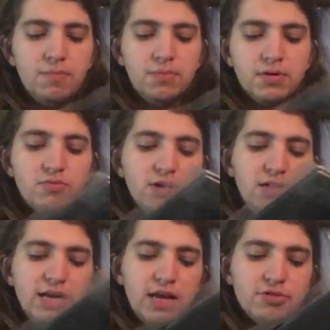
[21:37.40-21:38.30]
But
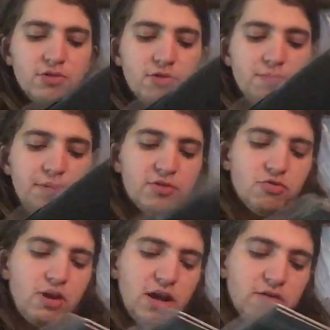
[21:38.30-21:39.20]
really, it has all their best
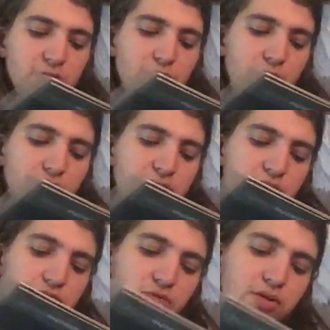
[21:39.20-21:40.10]
tracks from
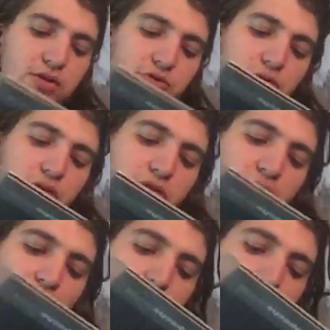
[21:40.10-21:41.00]
Policy of Truth, Enjoy the
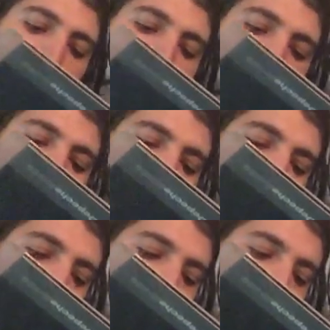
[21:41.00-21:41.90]
Silence, Blue
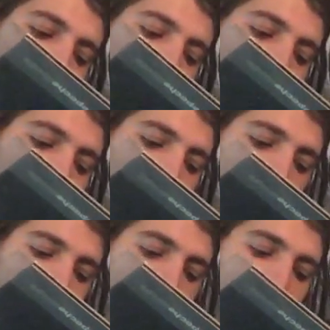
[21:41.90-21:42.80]
Dress, Clean,
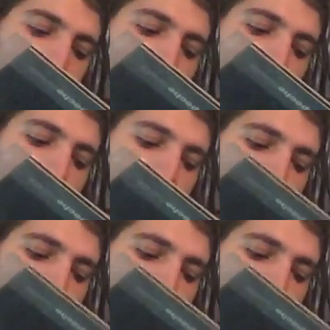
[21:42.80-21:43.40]
Personal